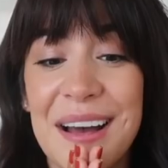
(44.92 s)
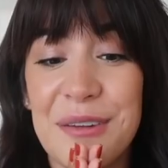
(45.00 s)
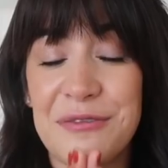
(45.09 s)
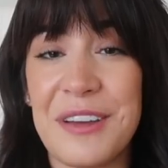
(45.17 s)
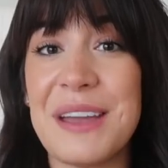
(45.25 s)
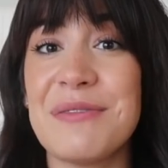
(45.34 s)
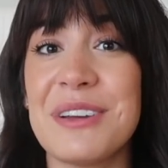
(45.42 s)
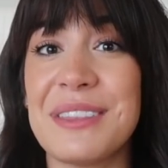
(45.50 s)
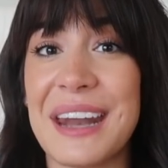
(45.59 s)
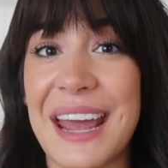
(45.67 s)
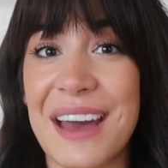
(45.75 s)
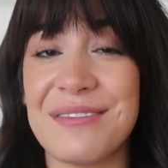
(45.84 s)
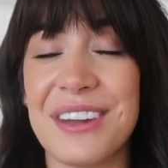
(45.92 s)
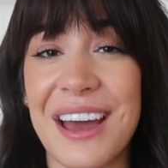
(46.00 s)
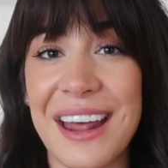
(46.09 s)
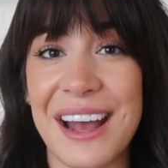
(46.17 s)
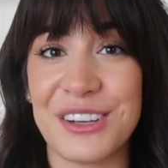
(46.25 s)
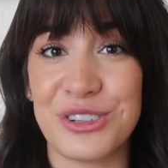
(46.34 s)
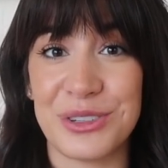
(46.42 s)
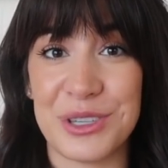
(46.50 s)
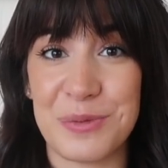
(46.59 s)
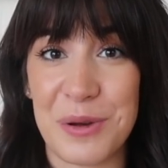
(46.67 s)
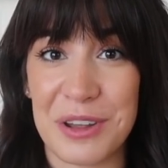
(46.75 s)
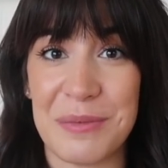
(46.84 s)
A favorite that I have not actually
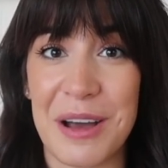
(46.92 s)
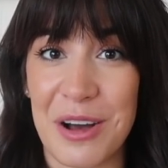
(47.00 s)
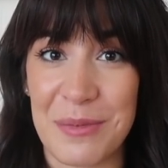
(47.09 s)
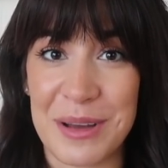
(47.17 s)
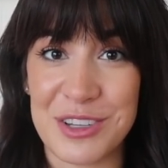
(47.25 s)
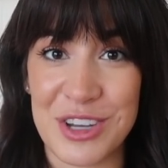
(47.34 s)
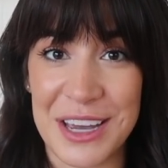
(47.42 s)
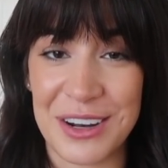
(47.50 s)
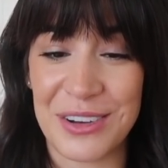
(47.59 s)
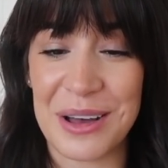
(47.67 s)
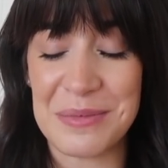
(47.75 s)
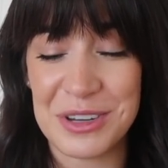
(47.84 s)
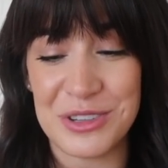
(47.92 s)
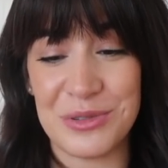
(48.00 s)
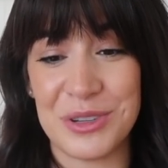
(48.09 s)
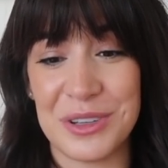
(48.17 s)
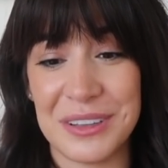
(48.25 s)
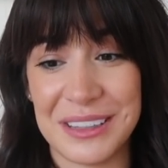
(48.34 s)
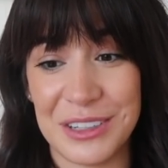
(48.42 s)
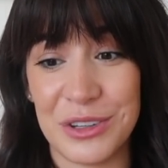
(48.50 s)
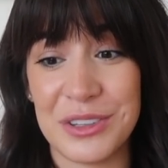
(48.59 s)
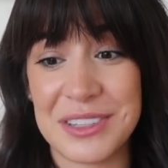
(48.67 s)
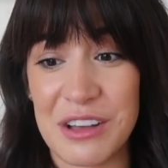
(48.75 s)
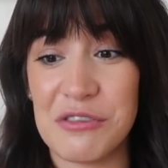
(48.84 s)
spoken about on my channel, I'm gonna do a
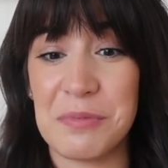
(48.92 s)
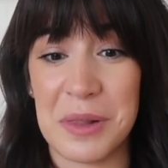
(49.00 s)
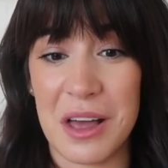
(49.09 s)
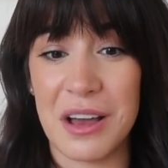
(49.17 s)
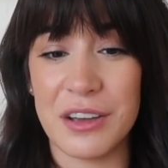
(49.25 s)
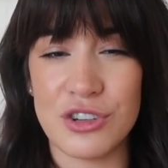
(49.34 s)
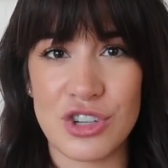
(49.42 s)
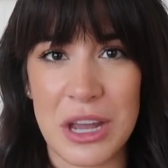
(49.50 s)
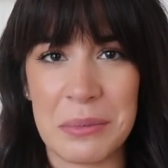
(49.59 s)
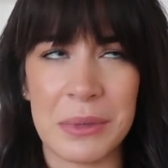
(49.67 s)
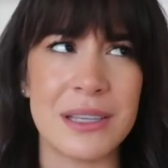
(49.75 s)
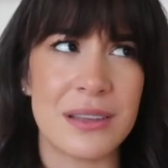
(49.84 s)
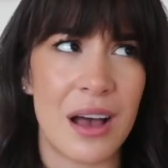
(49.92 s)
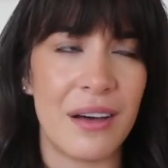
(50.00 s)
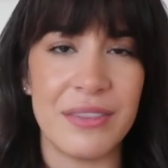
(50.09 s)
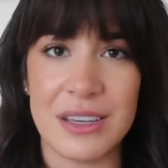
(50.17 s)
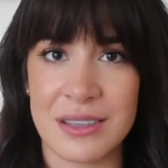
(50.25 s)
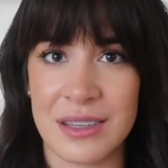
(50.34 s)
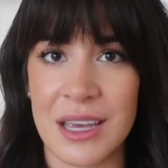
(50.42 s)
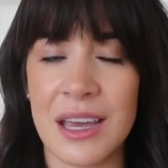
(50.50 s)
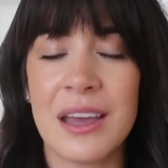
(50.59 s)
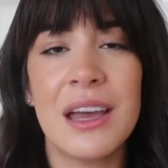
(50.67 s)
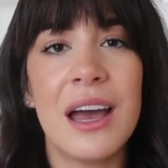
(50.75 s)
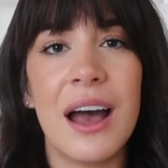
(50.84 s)
little self-plug, shameless,
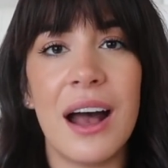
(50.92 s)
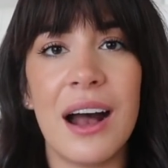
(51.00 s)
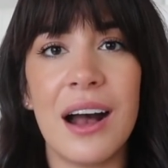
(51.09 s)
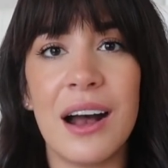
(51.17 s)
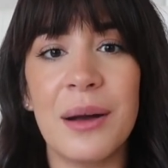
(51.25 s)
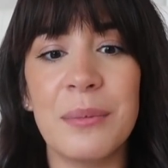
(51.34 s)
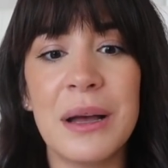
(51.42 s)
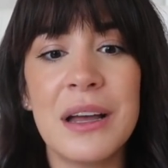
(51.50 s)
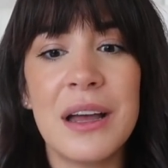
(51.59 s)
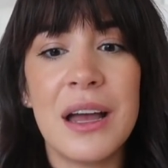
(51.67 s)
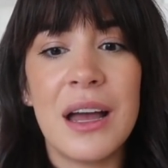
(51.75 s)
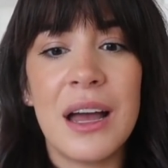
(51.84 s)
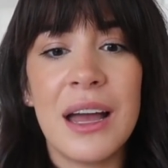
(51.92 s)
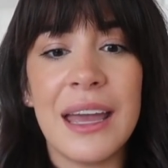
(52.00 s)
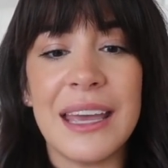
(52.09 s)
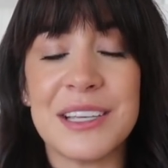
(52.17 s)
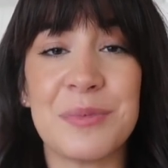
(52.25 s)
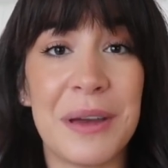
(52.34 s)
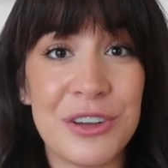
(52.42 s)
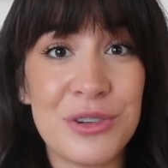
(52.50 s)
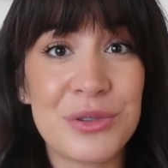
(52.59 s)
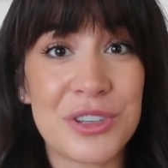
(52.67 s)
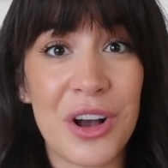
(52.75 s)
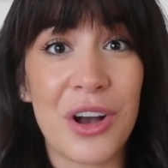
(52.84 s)
obviously. Is my
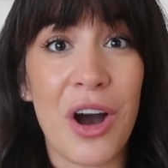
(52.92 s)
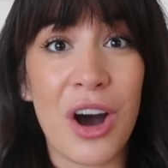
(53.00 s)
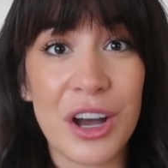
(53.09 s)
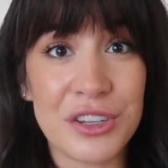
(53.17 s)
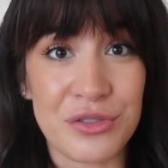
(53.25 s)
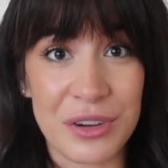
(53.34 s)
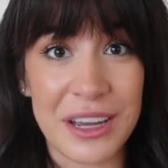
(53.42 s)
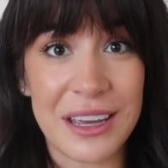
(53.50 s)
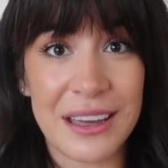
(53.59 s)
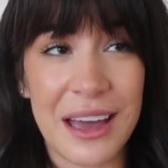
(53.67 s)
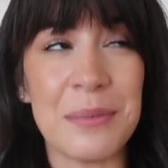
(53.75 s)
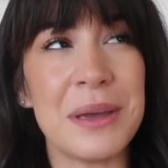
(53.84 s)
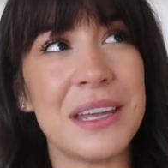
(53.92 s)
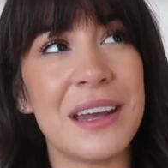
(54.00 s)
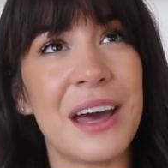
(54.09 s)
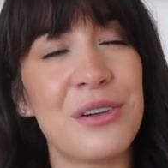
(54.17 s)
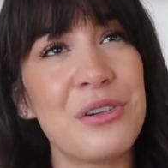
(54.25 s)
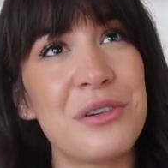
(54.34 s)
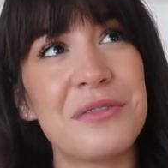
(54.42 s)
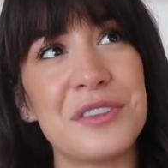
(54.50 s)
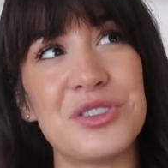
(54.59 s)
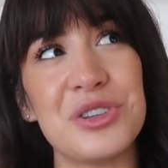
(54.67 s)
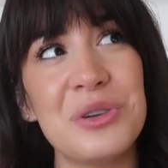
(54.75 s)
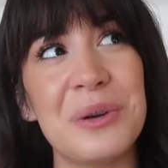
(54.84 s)
new song Audrey. I mean, I don't know if
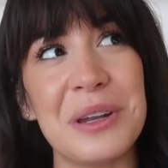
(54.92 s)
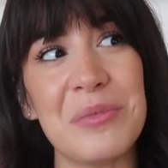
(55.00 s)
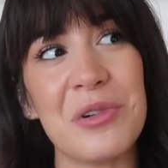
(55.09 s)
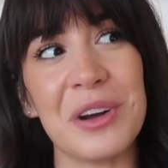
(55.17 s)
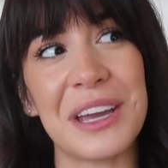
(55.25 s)
it's new anymore.